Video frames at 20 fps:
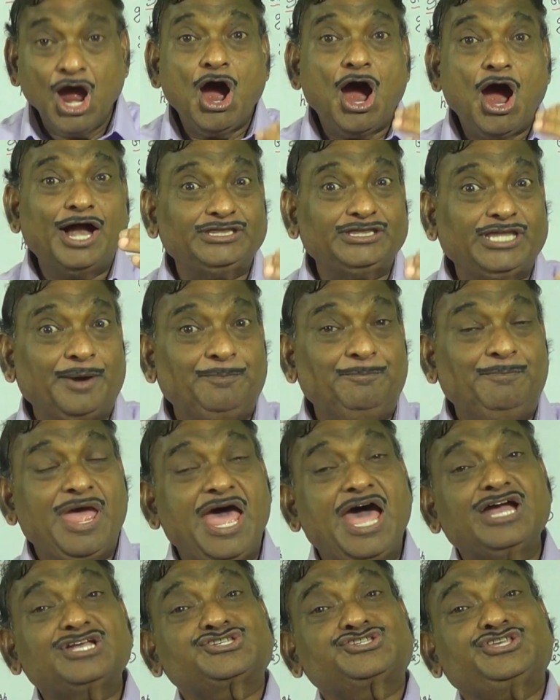on the
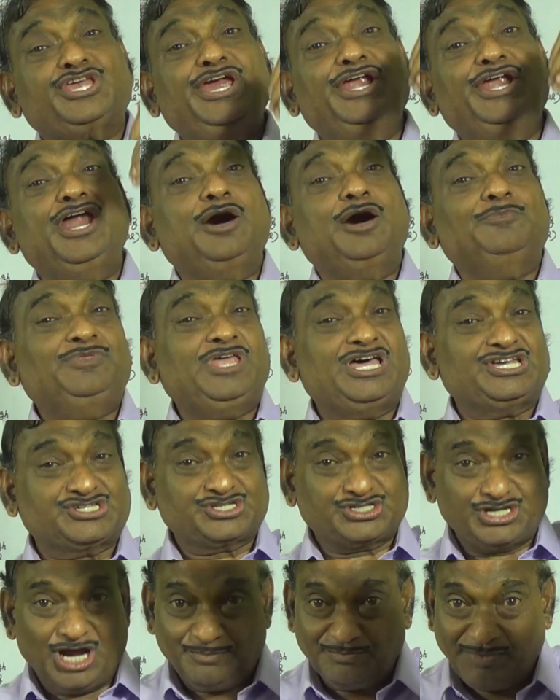back side of the
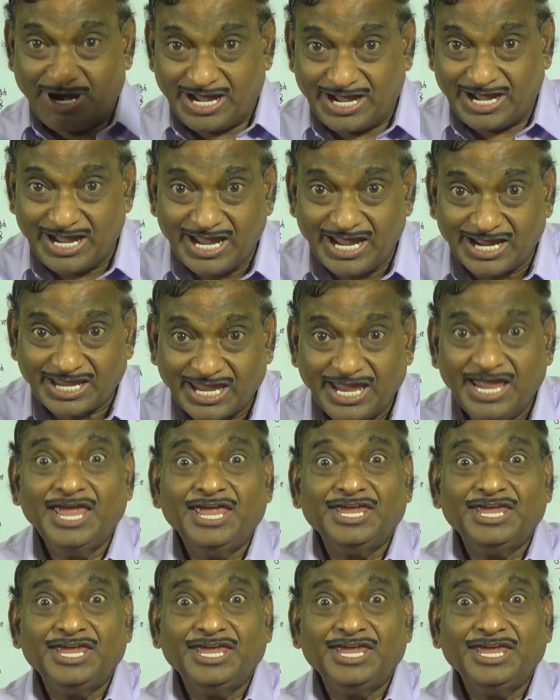stomach